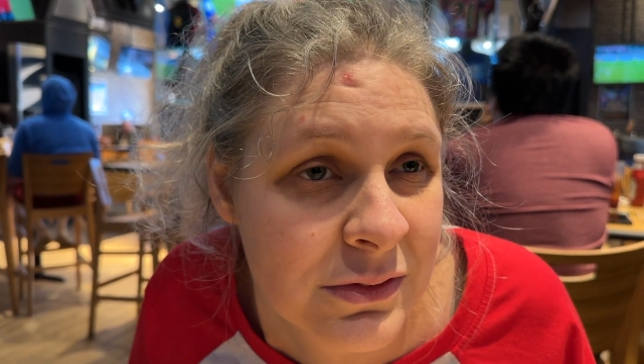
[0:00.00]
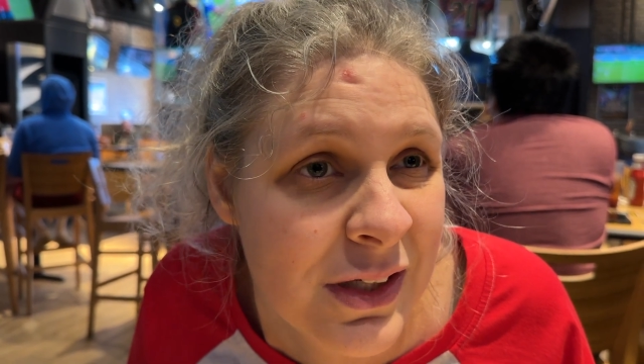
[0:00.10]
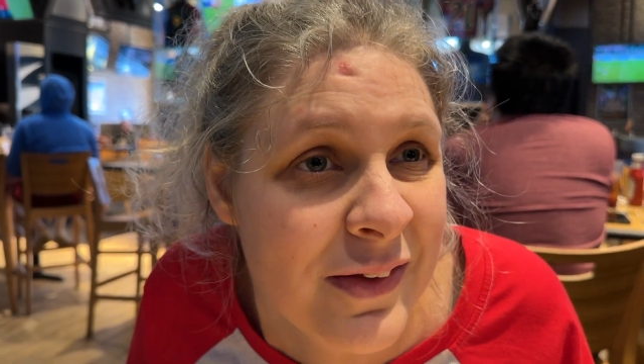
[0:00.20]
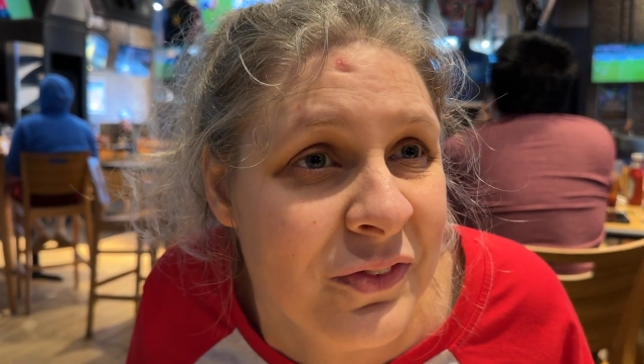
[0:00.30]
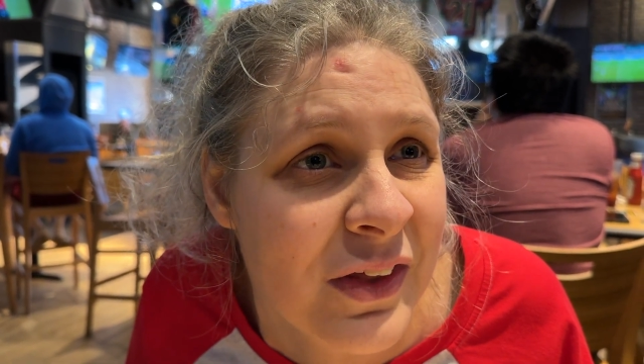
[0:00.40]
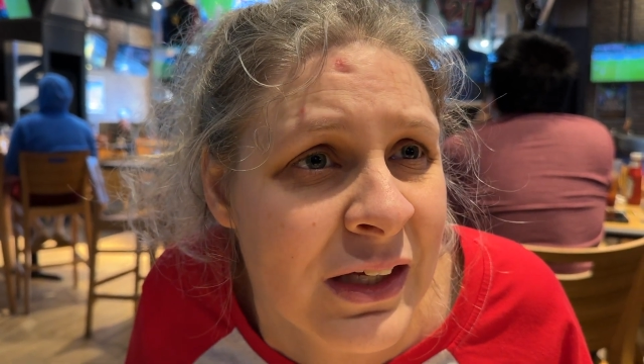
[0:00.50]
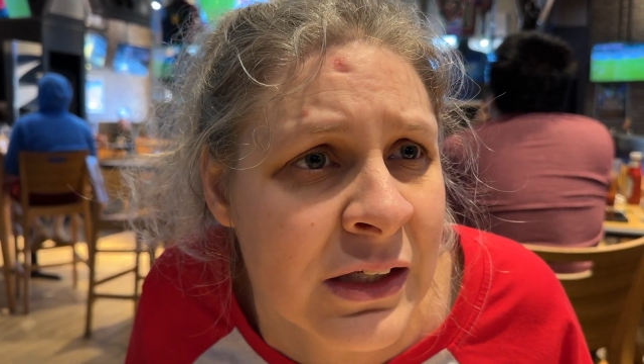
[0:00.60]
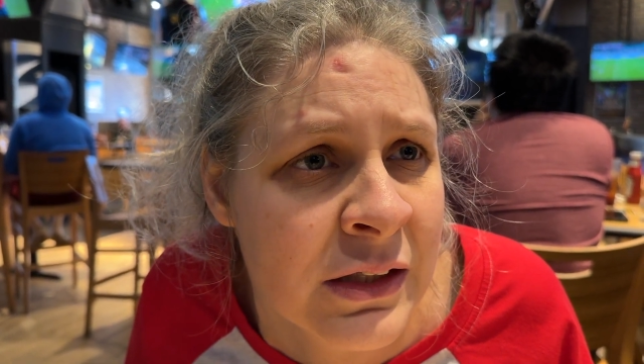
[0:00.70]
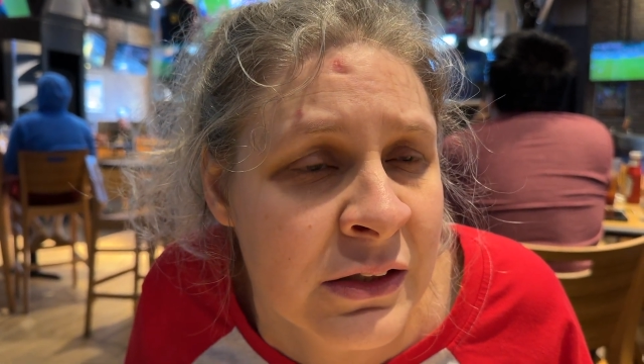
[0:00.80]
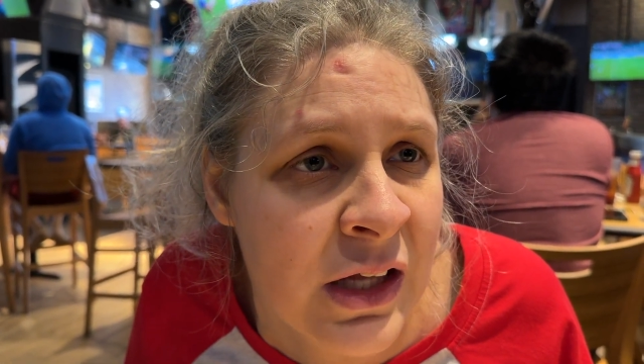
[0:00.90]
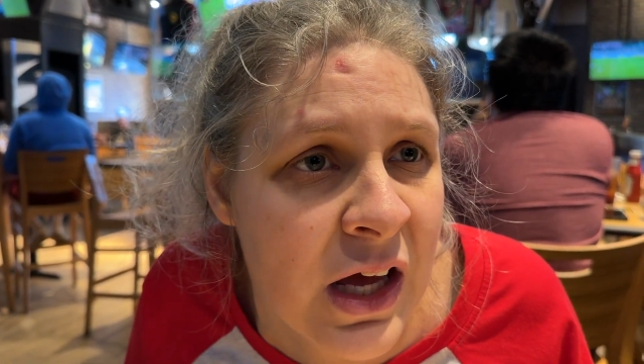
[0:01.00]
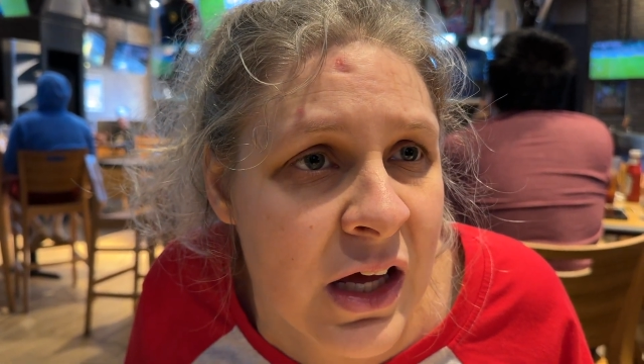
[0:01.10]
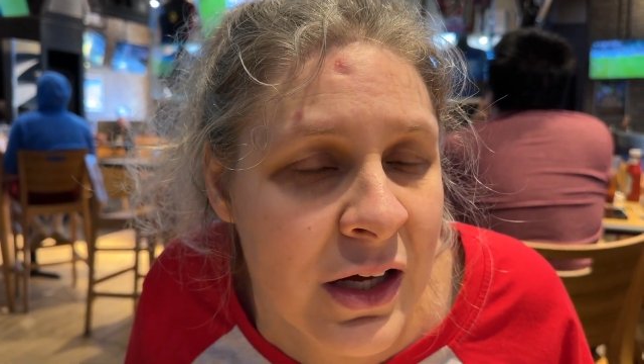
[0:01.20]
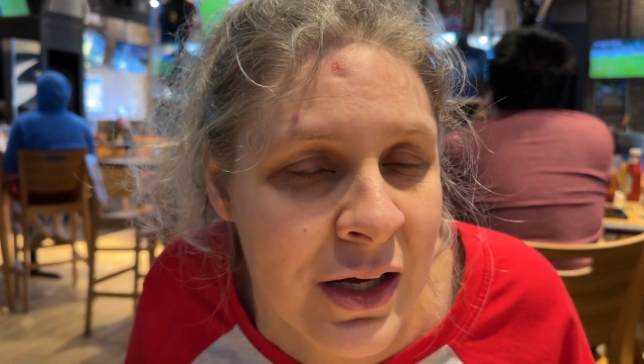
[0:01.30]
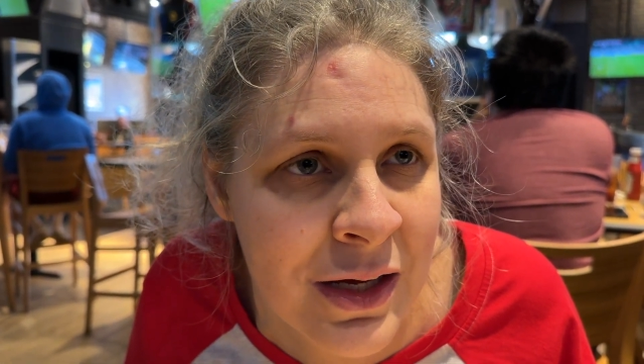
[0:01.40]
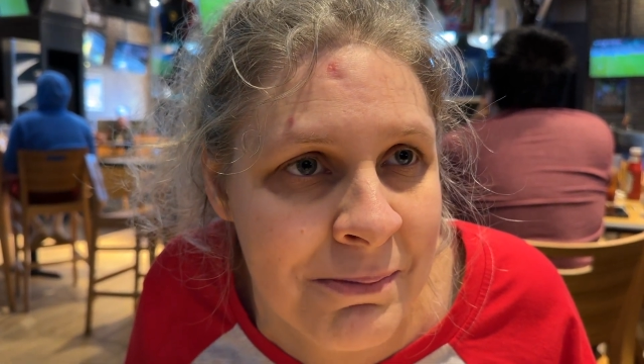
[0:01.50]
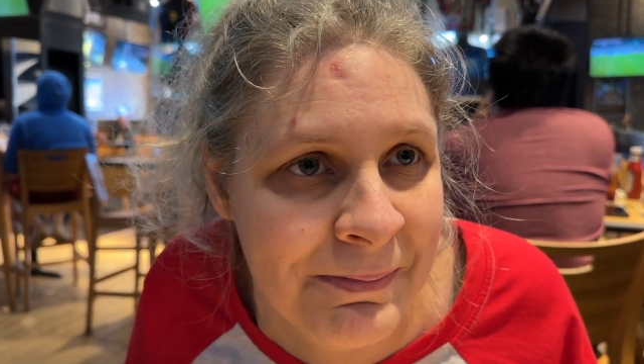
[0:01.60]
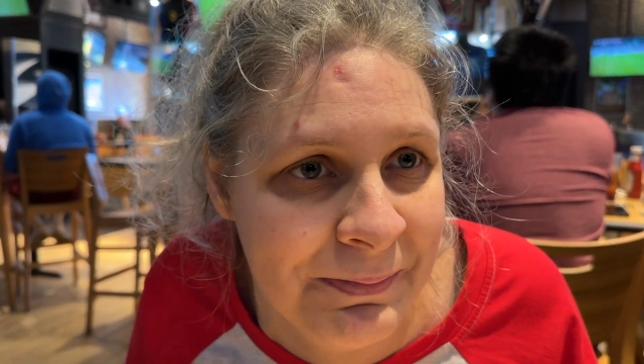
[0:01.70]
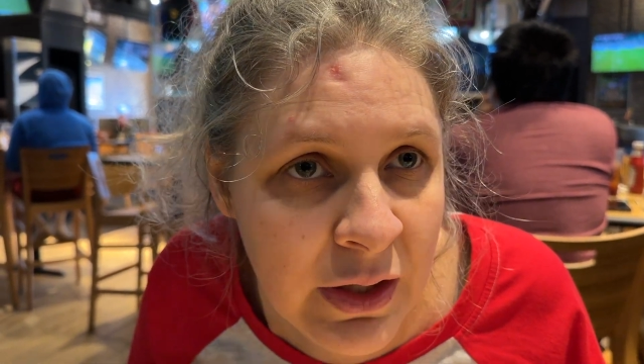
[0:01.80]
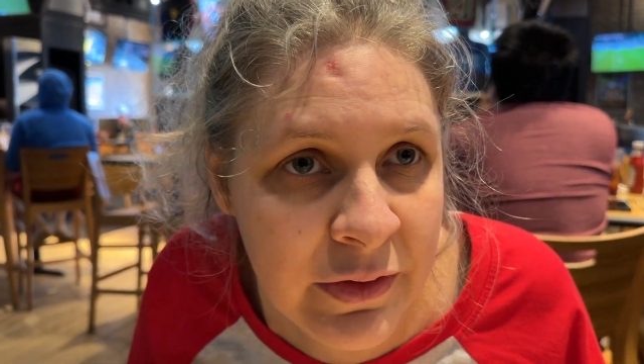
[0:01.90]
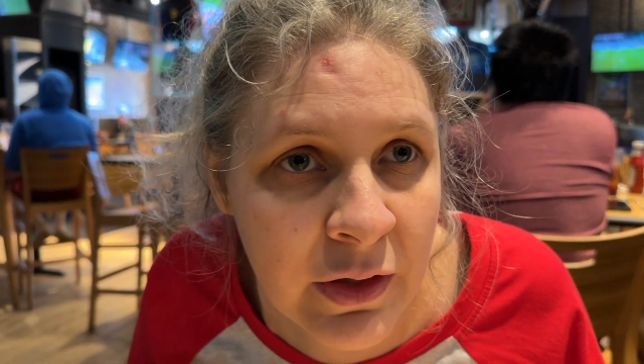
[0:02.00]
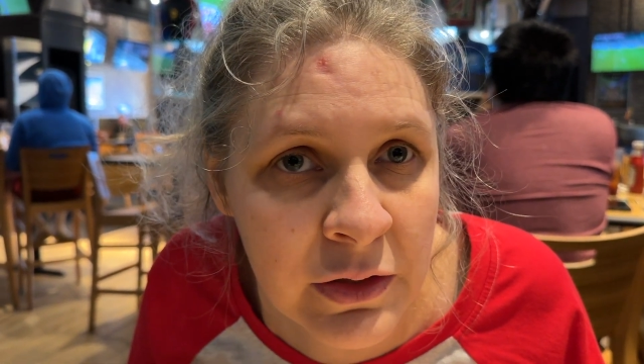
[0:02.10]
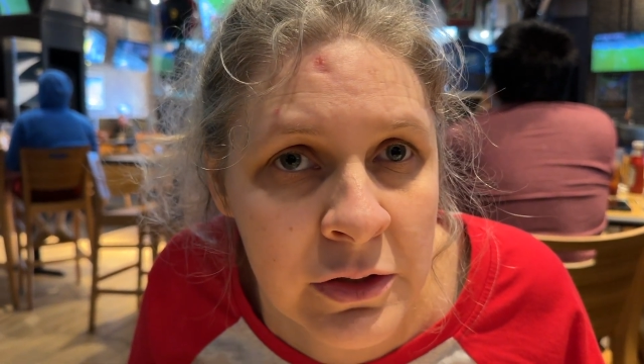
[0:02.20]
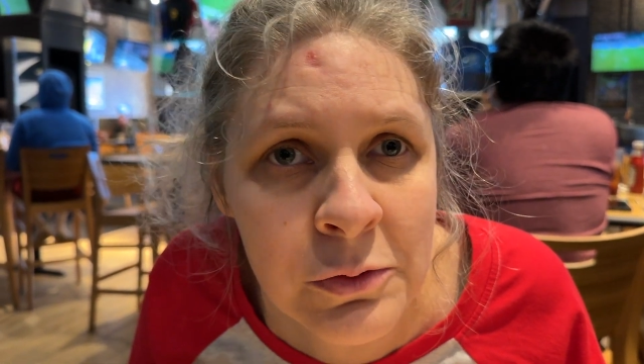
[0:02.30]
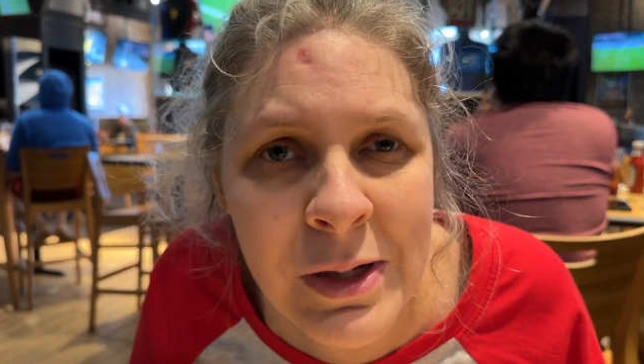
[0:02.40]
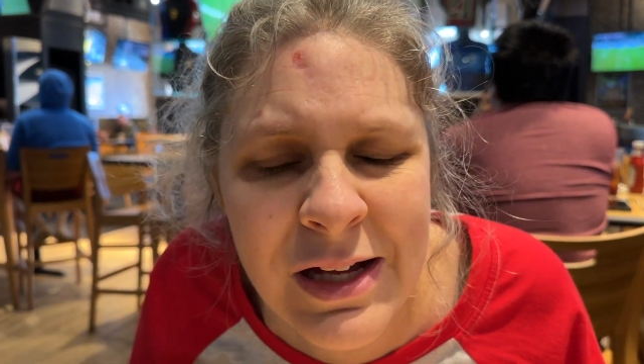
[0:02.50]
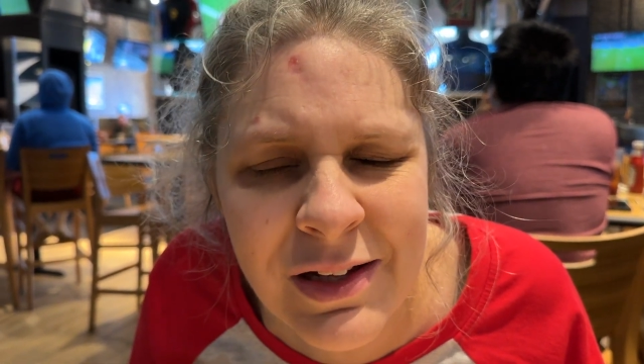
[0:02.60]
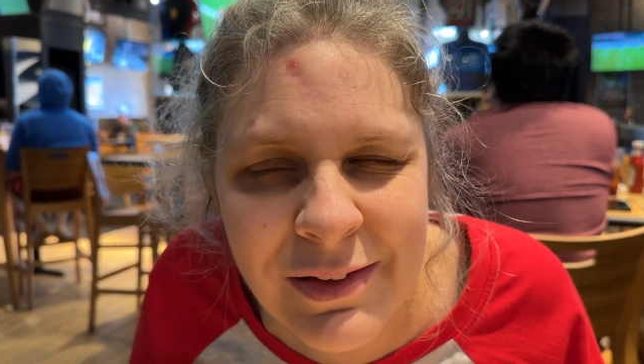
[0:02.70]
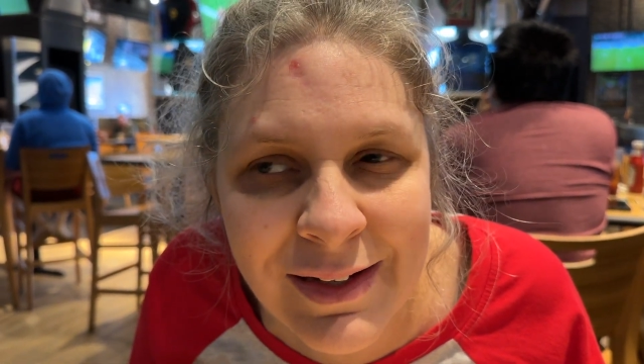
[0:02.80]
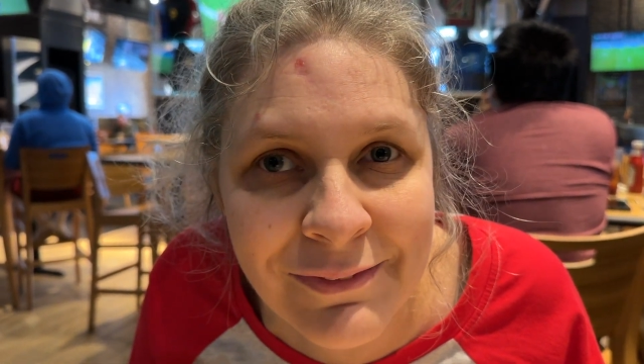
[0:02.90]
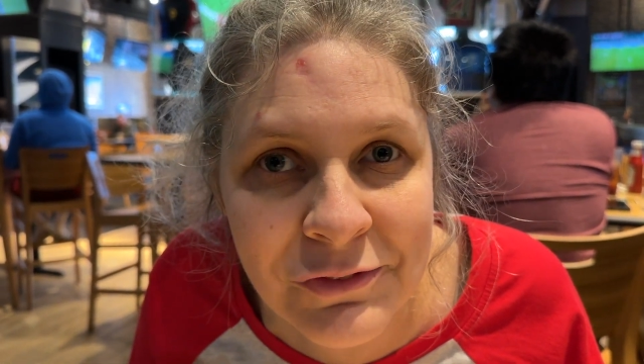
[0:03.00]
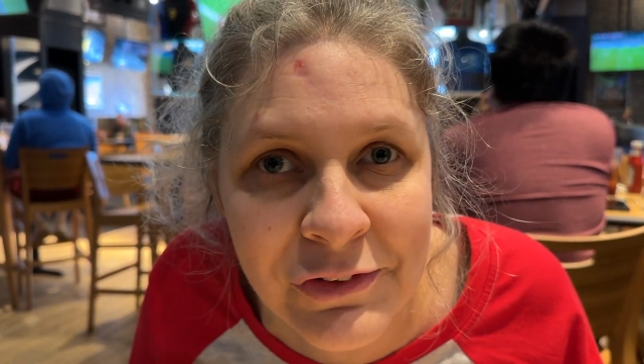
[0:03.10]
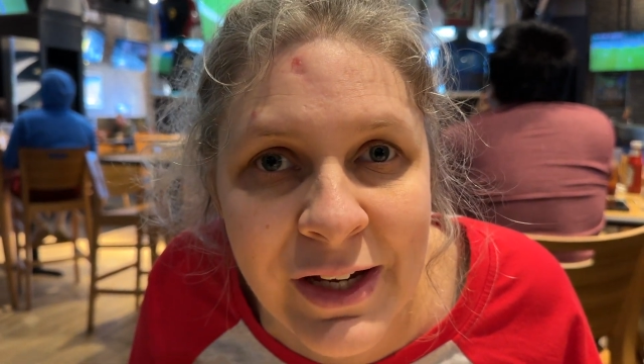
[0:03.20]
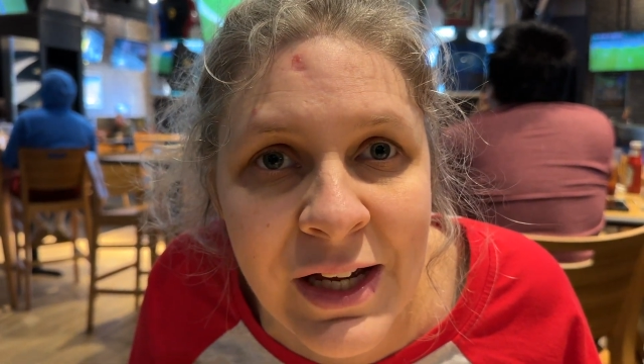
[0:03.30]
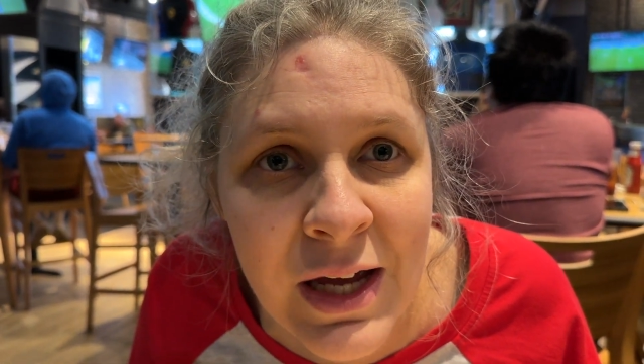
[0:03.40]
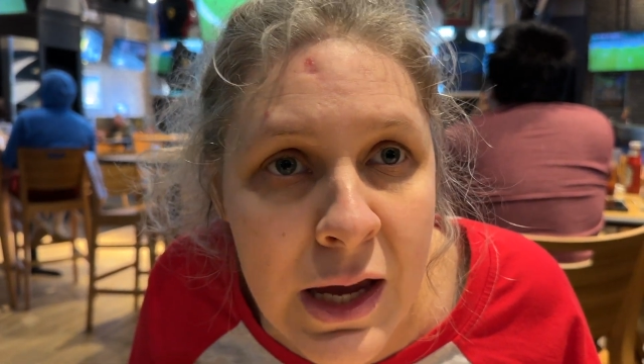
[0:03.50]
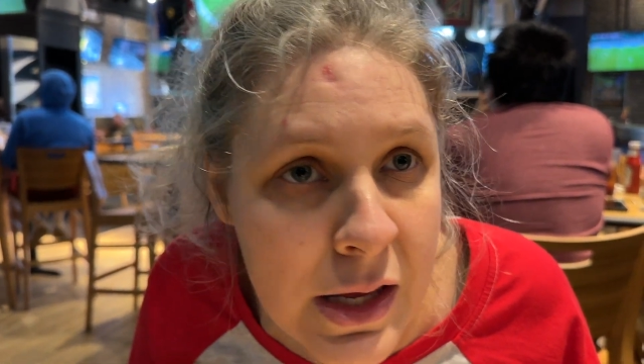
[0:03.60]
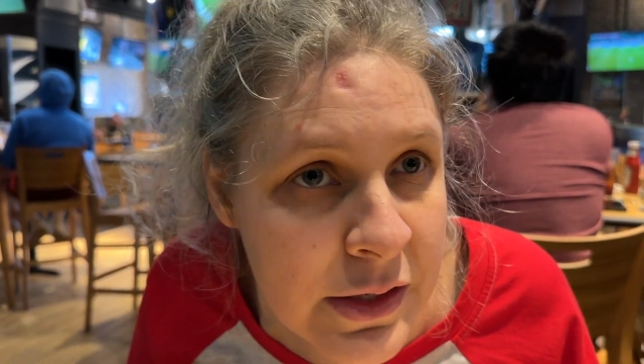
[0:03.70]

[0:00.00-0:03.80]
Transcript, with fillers: And then um, in a little while after that,